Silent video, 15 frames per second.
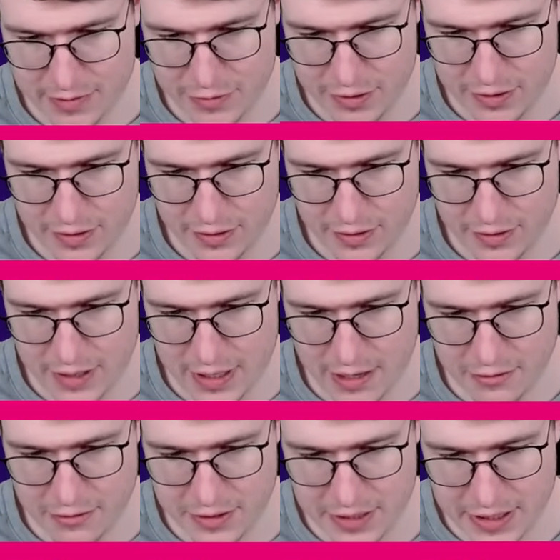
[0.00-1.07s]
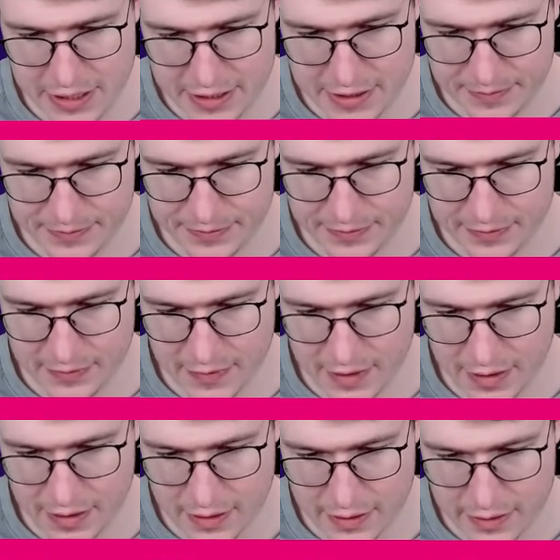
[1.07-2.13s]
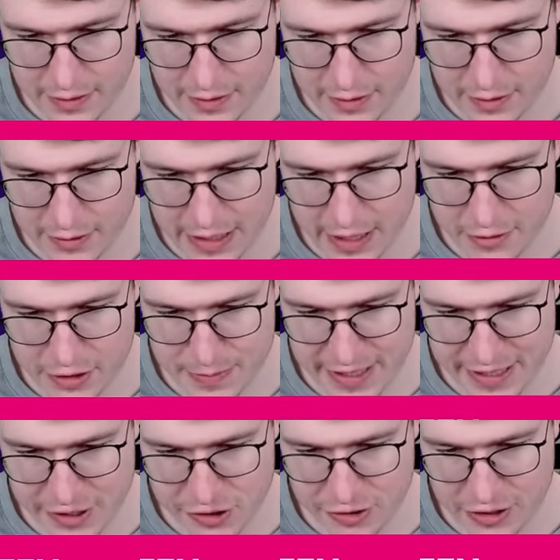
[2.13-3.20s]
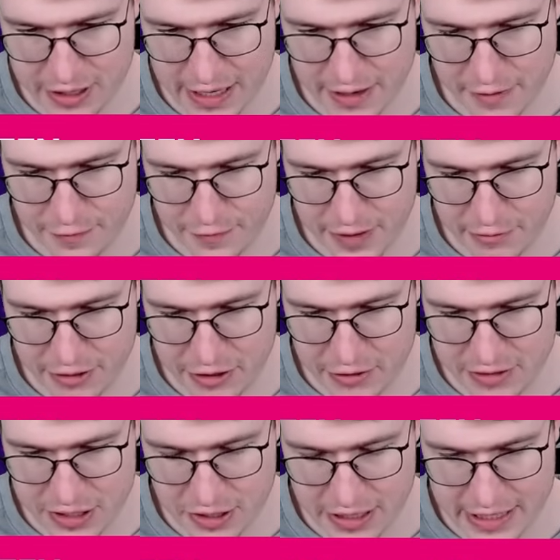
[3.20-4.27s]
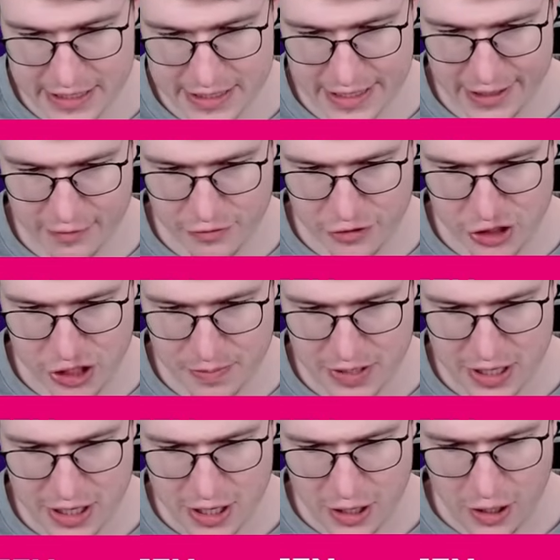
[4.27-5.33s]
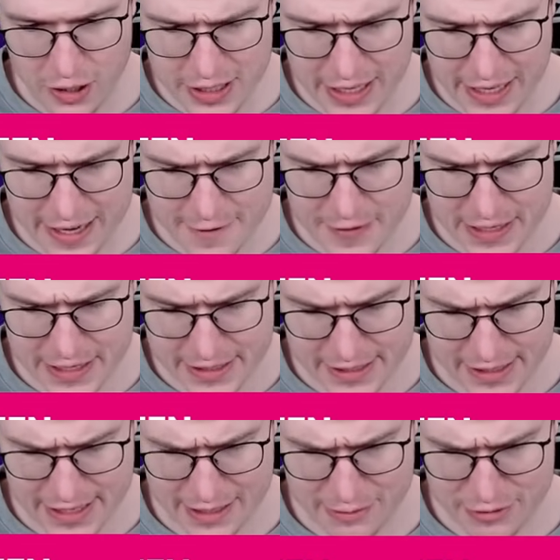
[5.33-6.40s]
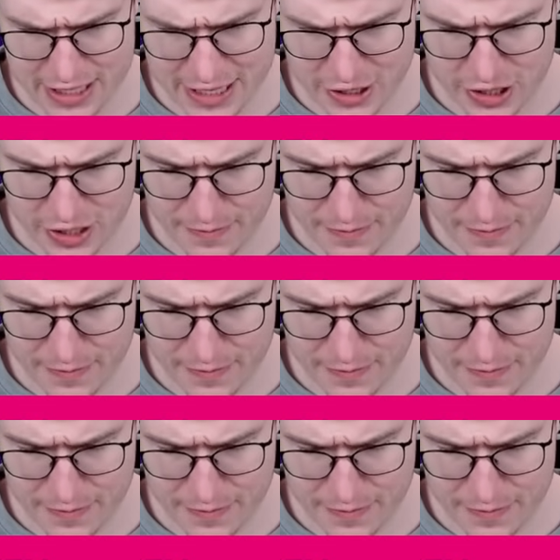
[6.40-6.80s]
just going to go arrows here. Good arrows, making sure to kill everything. Recruits are going to get a ton of chip on the left hand side. It was actually